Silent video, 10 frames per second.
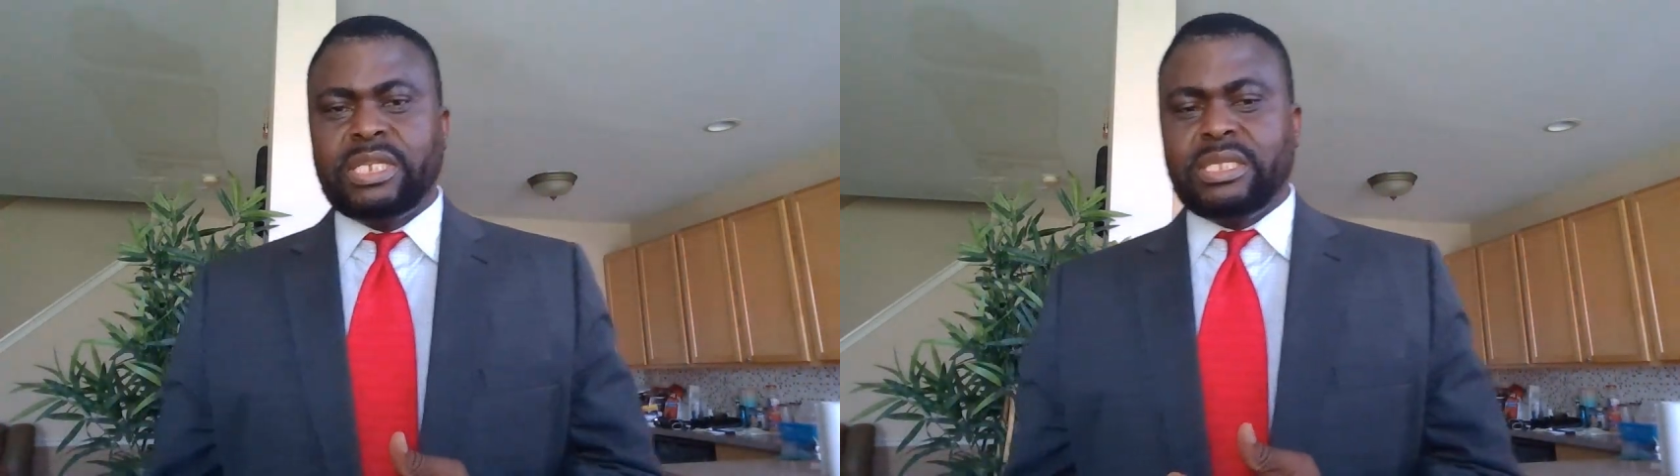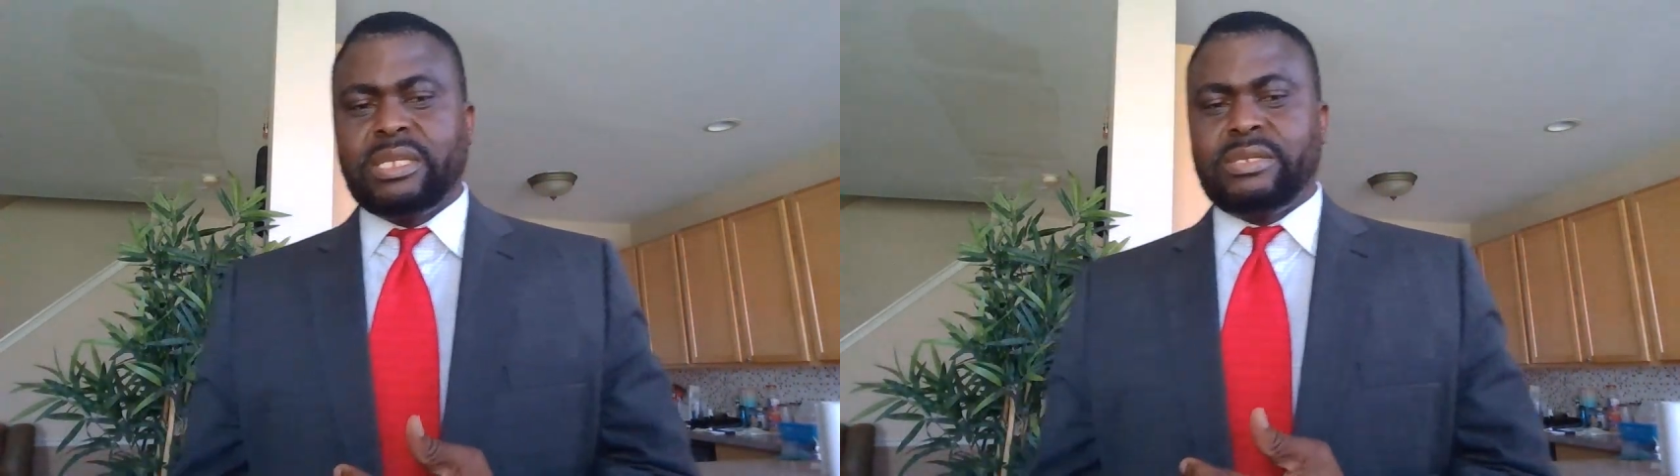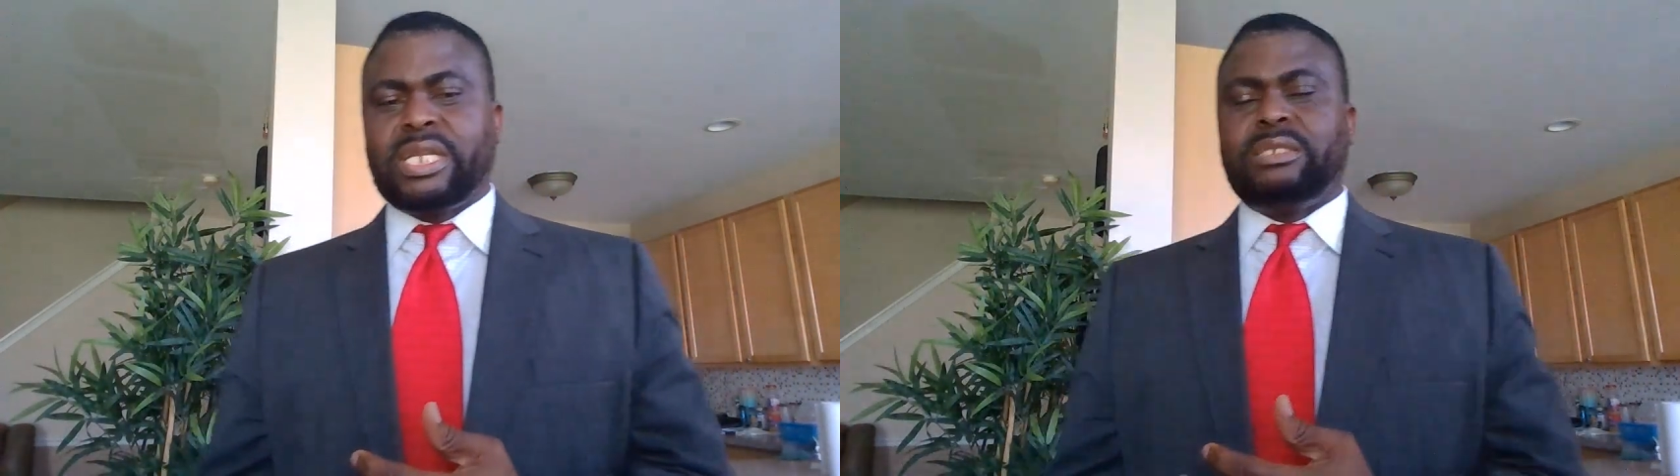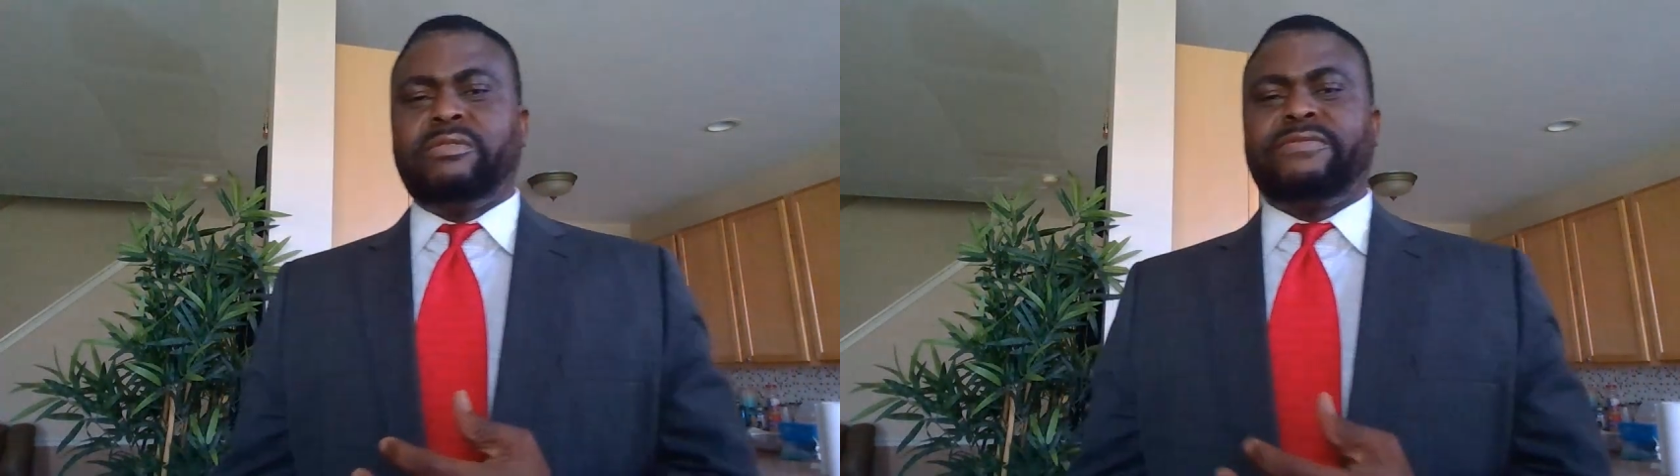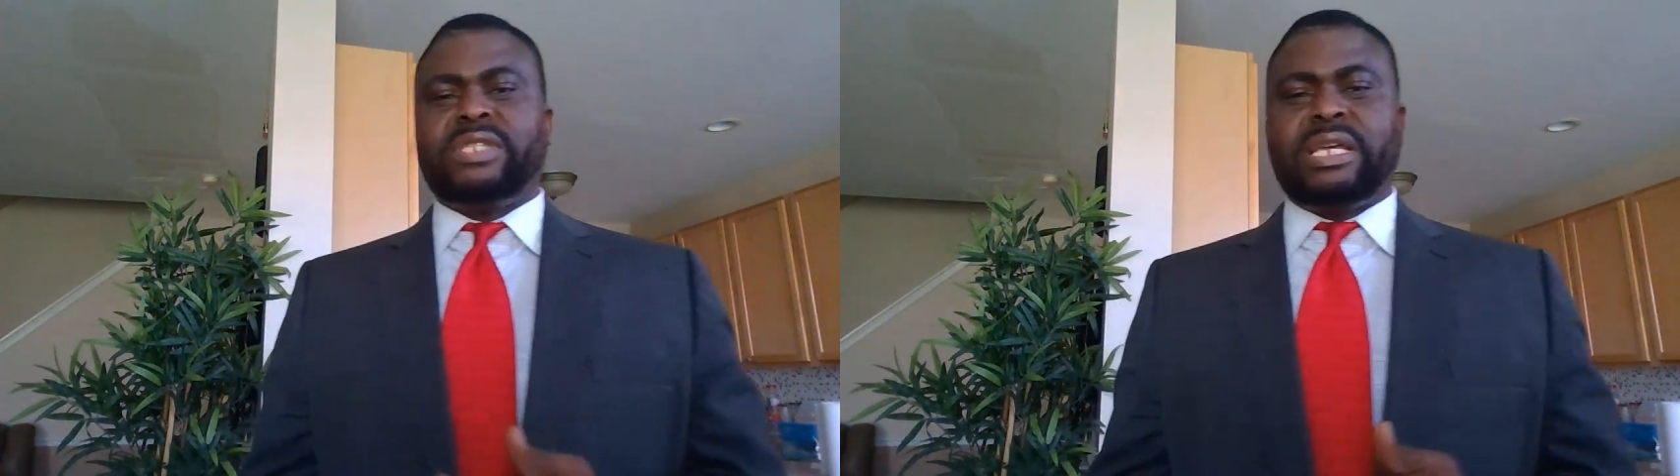anything you can
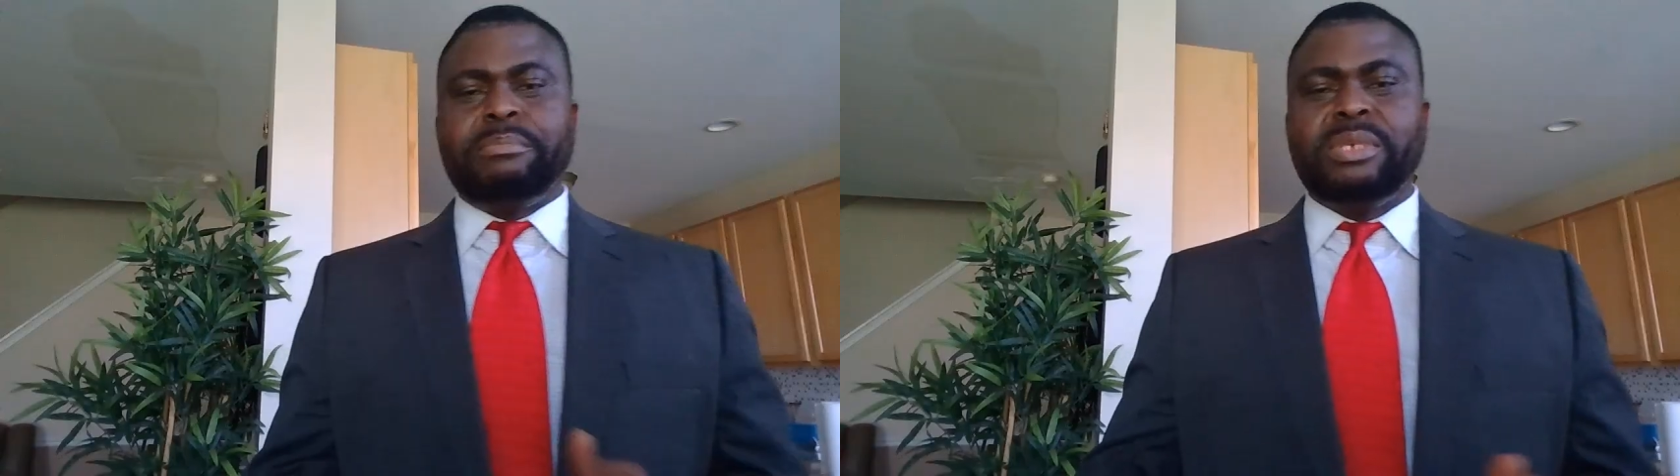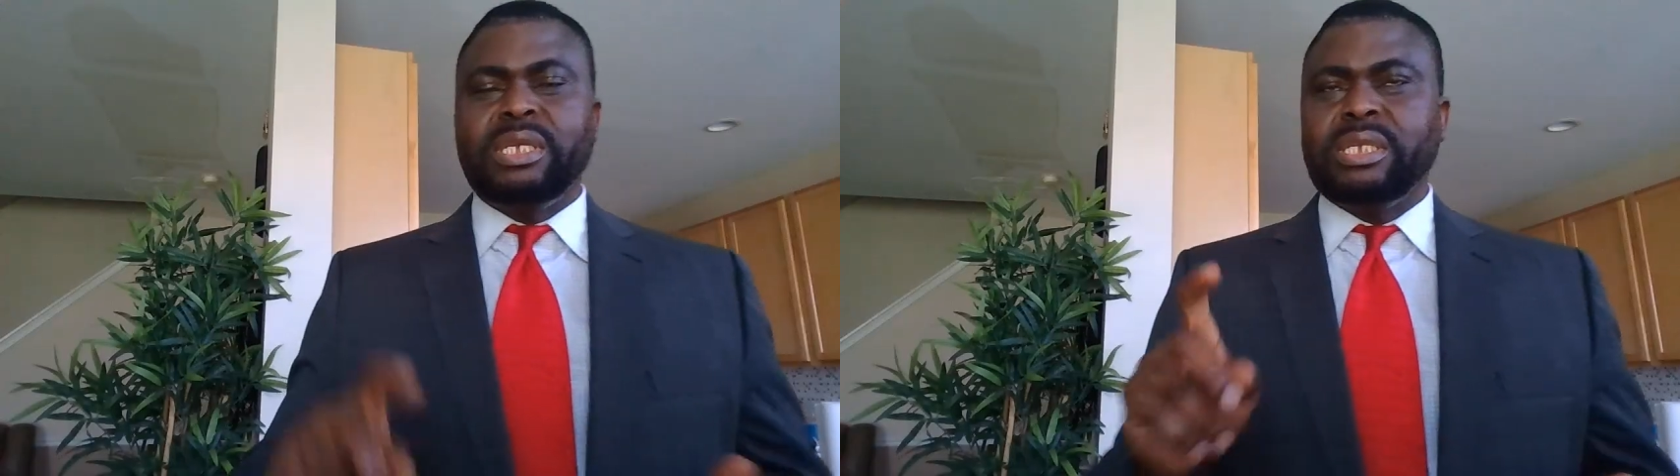do for them.